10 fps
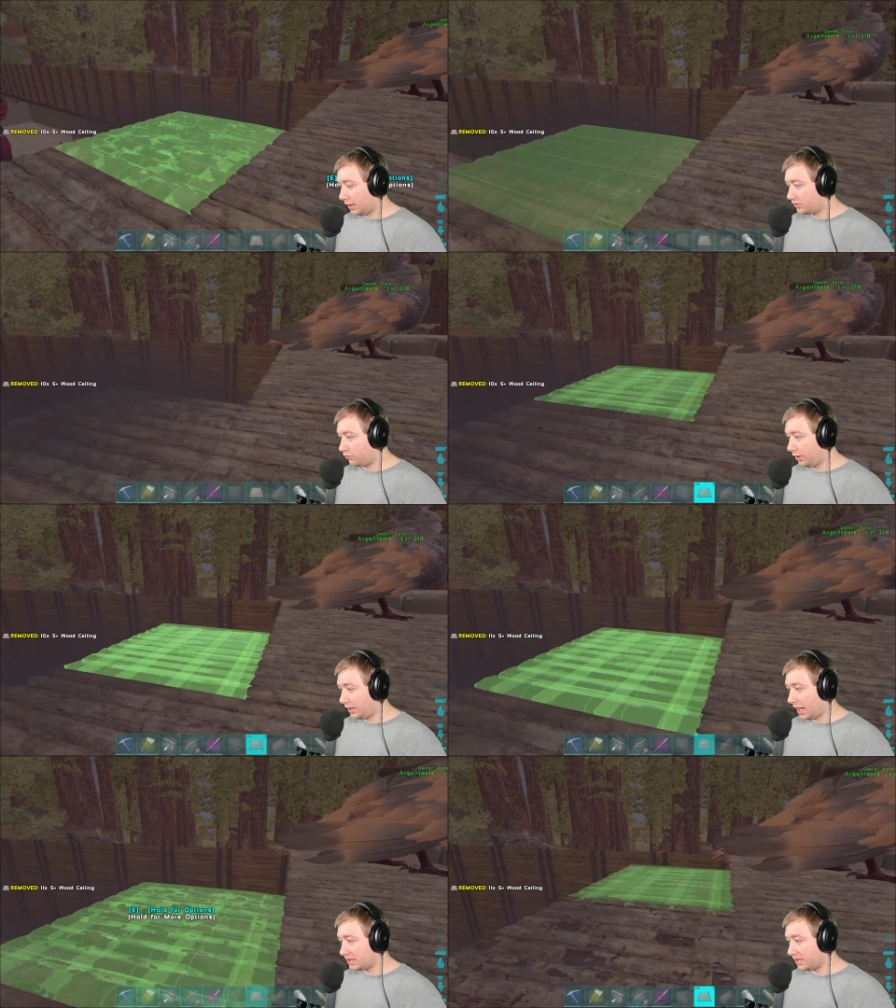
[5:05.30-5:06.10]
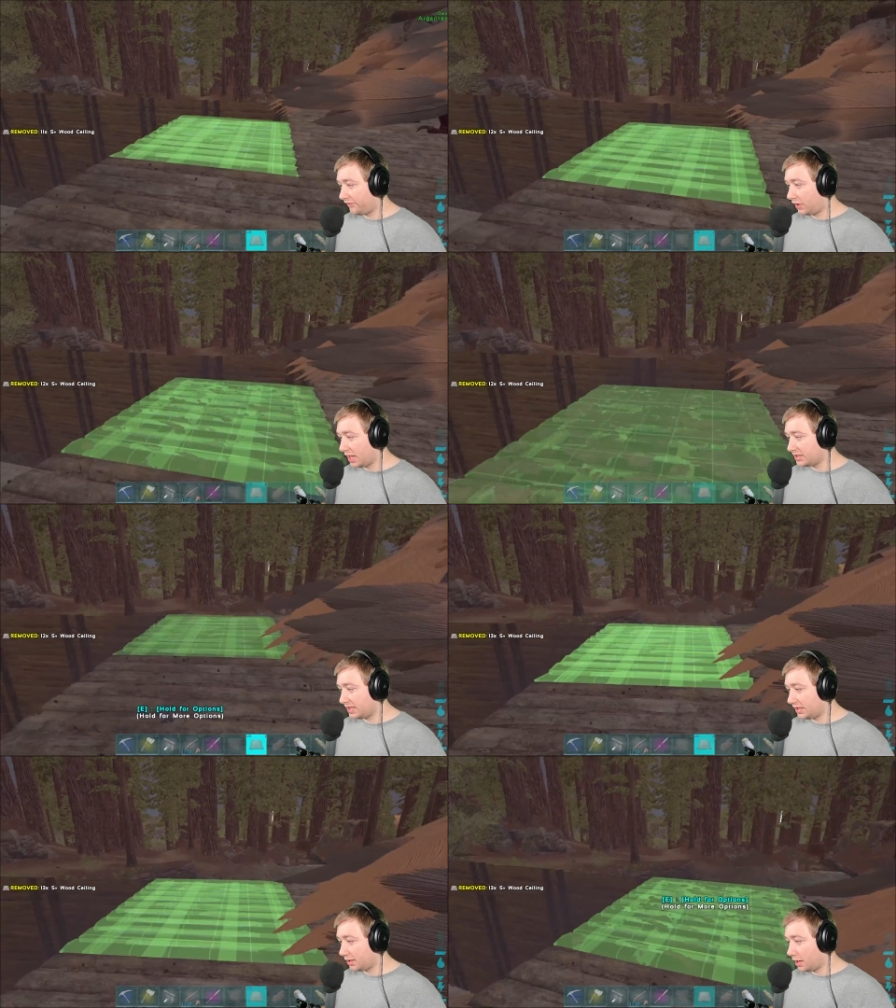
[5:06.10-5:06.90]
It's really nice. If you guys
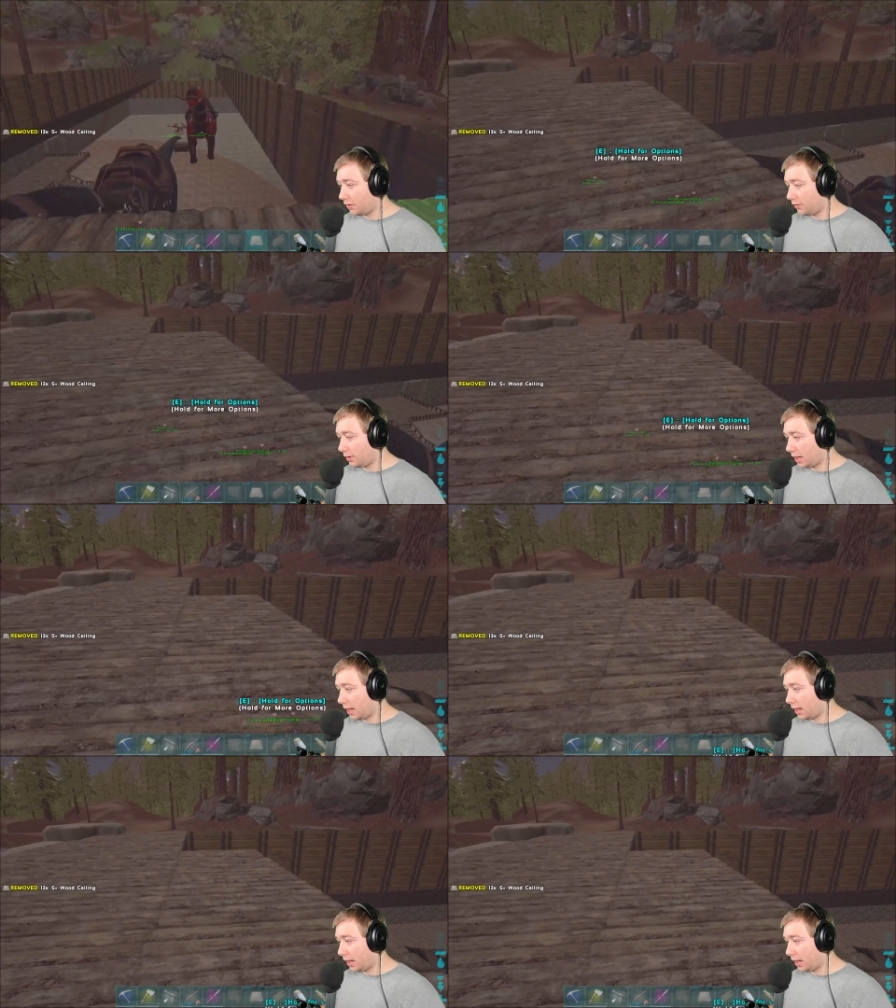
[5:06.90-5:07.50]
didn't know,